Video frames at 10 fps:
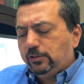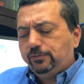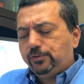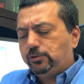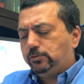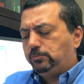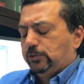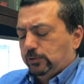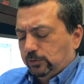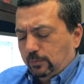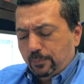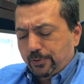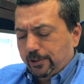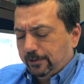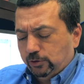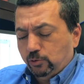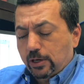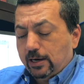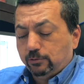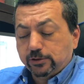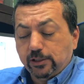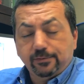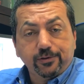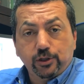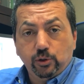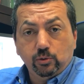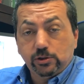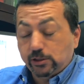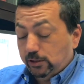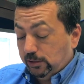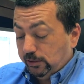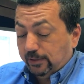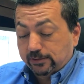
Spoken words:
of them, so I'm going to put 2 hours in for QC.